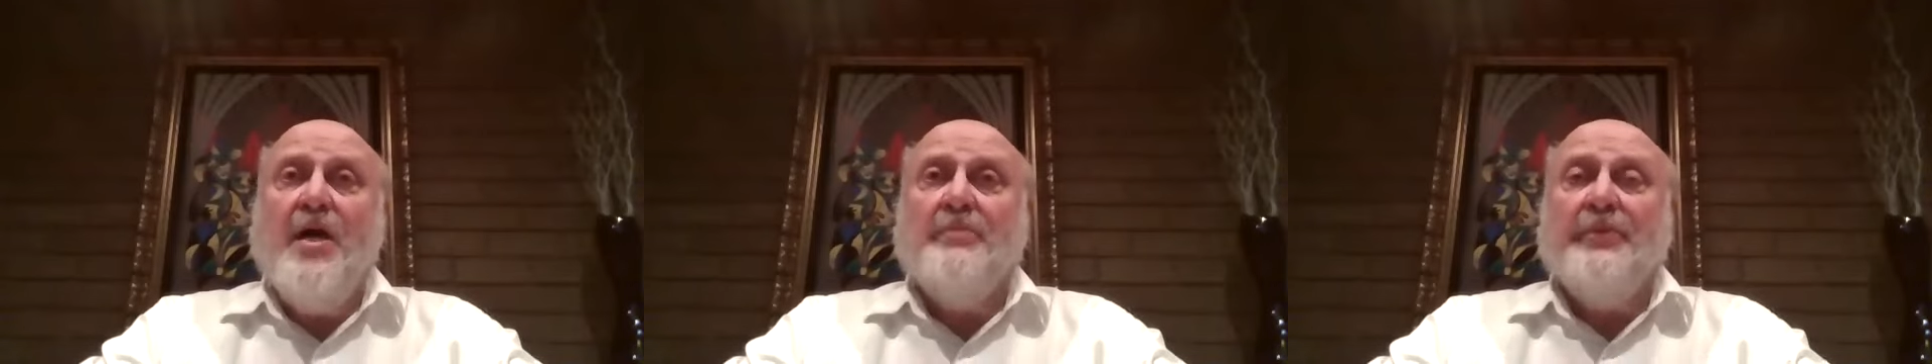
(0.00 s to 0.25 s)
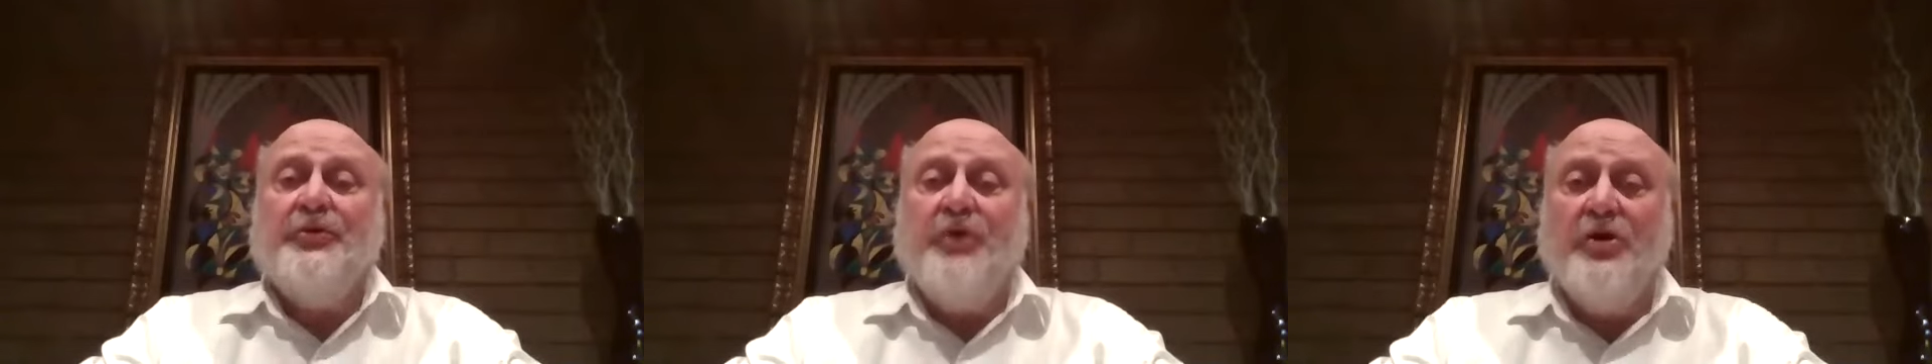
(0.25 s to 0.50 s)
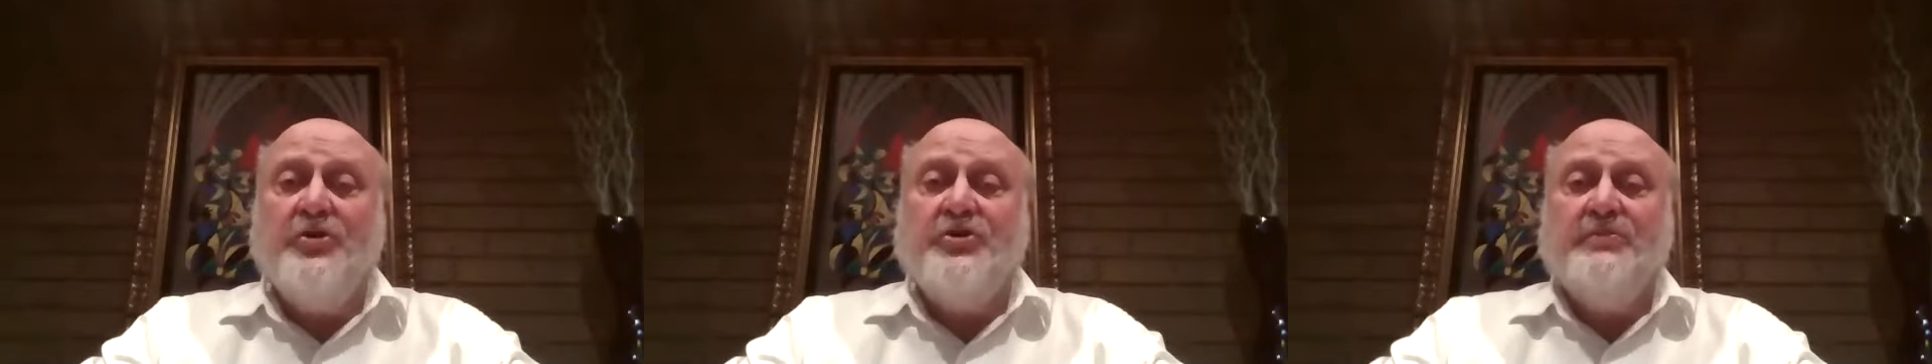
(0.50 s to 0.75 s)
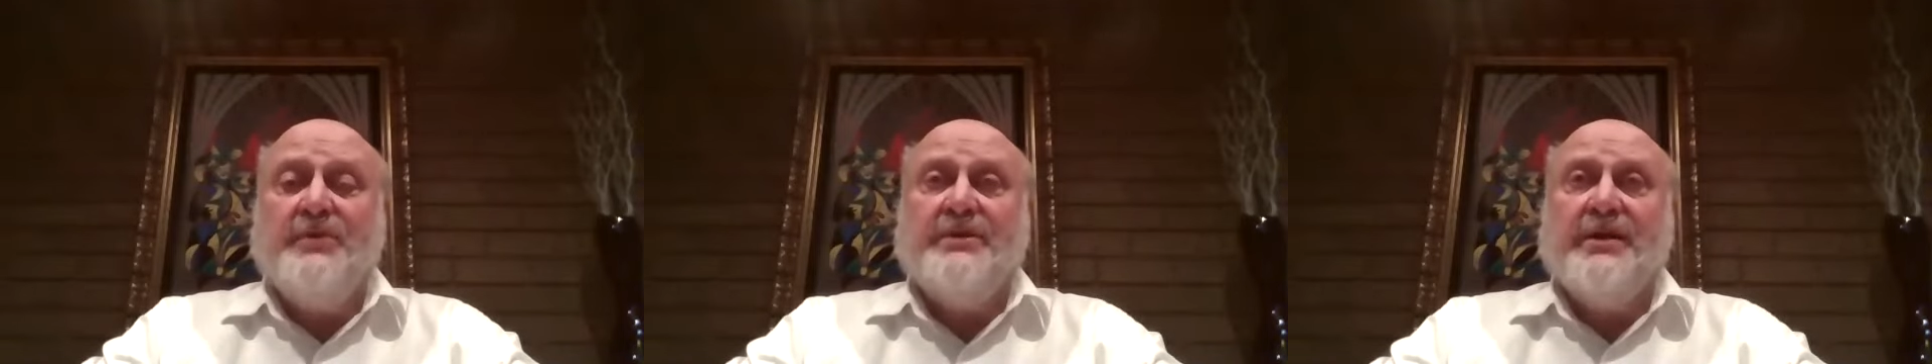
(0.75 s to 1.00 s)
But
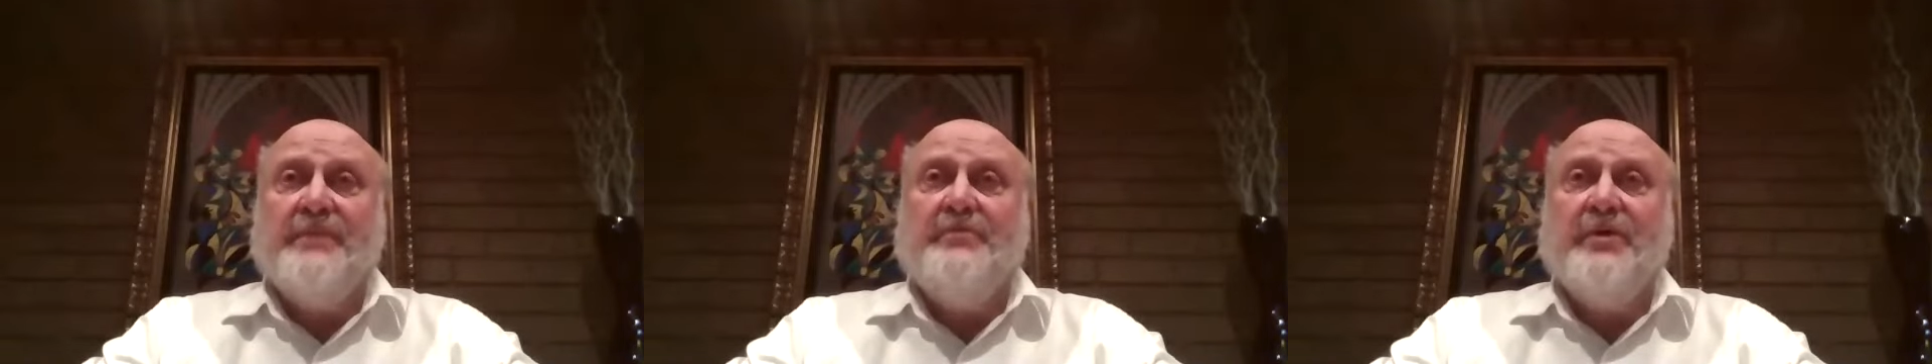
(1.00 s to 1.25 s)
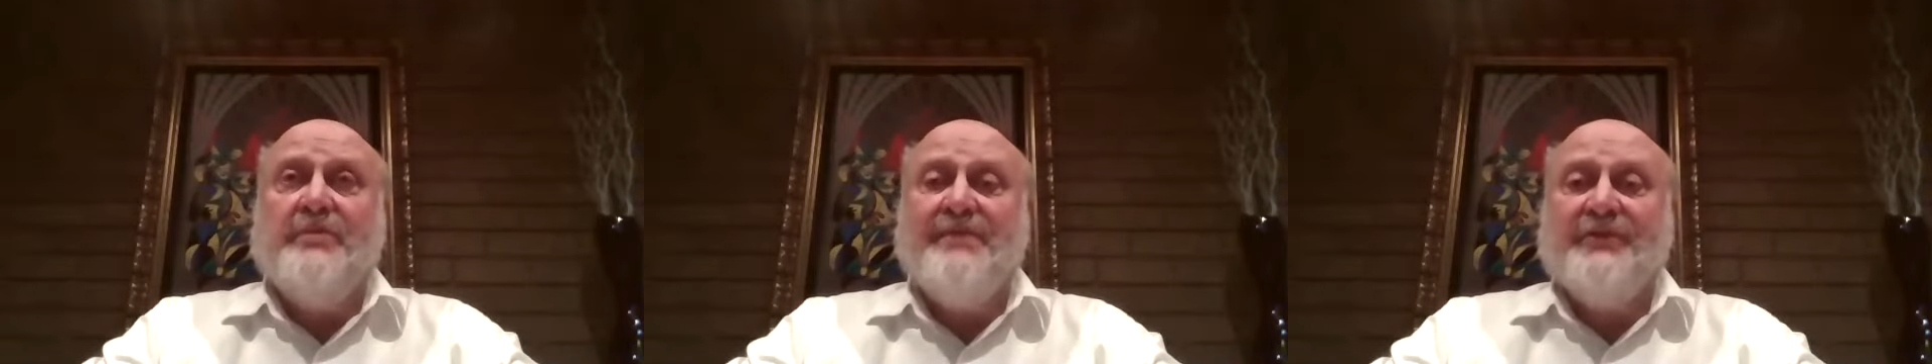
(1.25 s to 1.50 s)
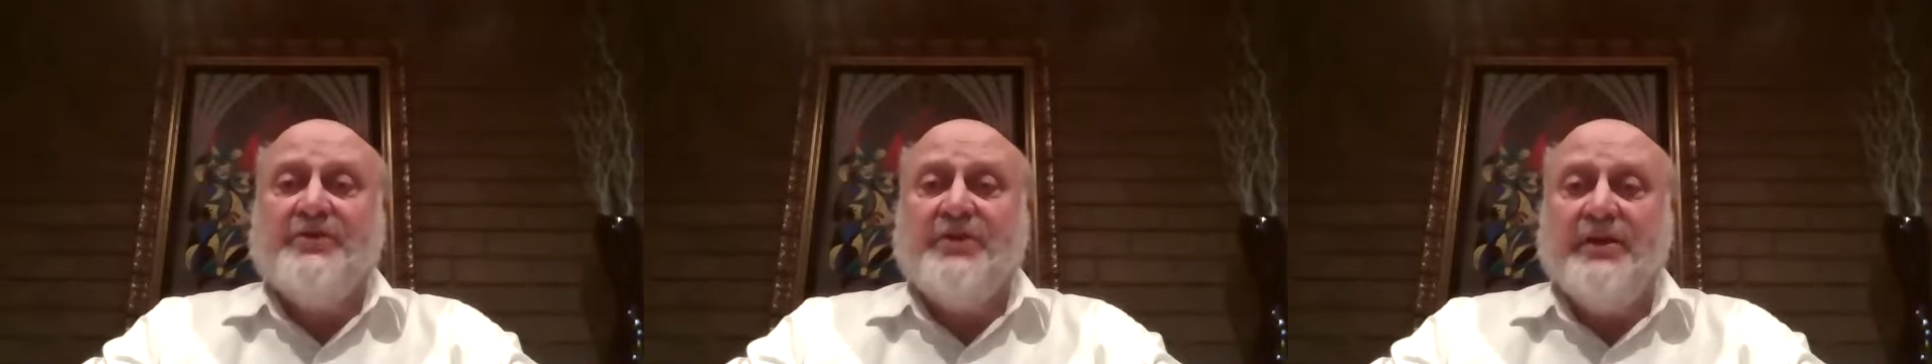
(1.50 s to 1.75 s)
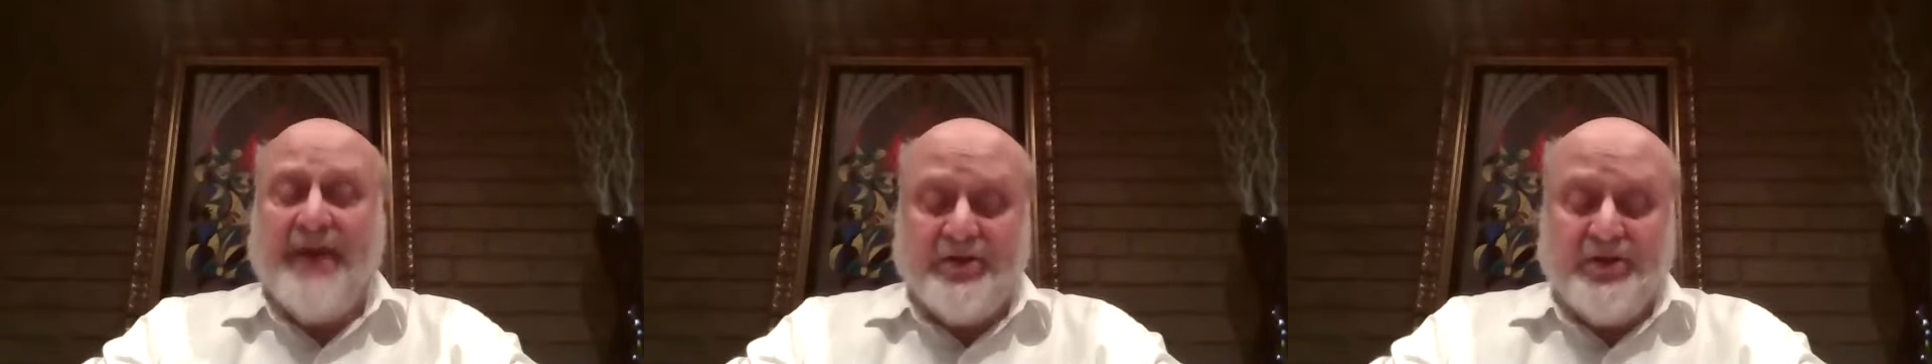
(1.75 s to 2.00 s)
dorshin means that Rabbanim have to
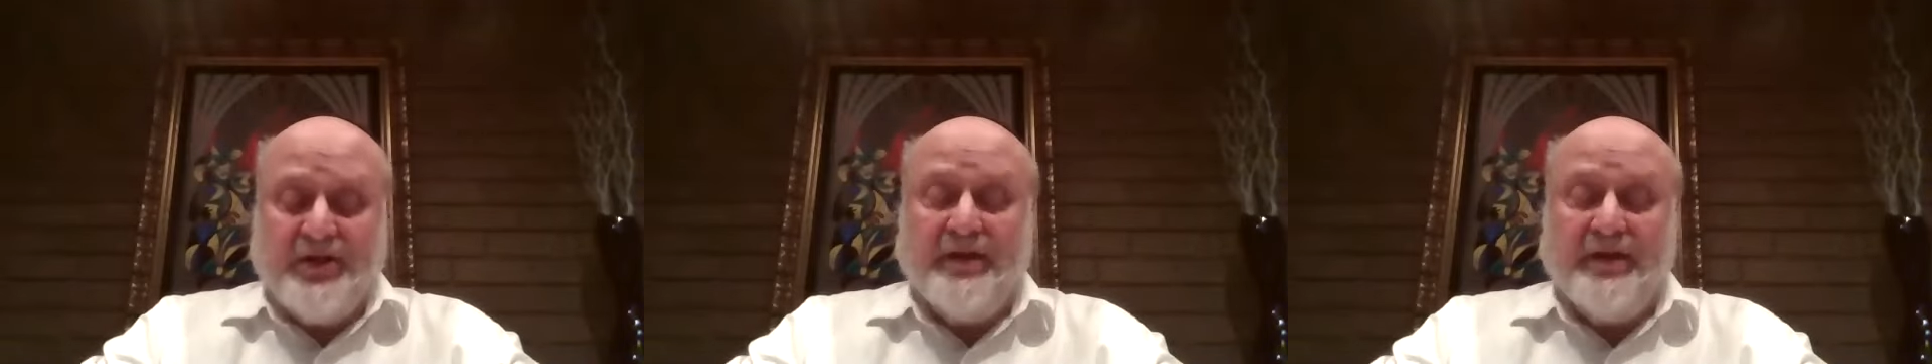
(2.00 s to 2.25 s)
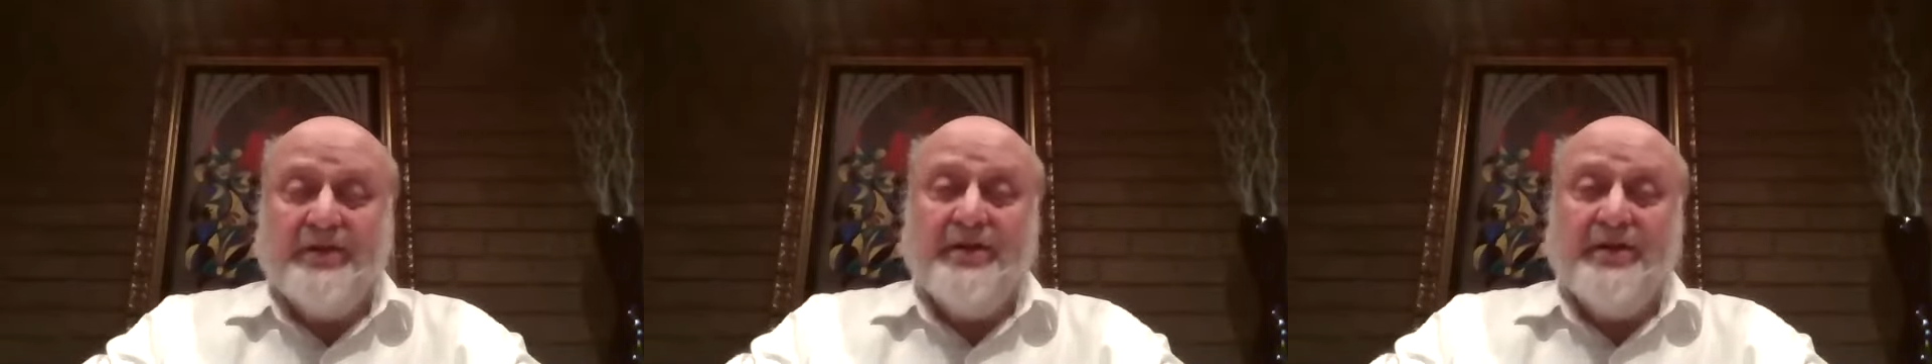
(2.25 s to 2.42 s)
start dashing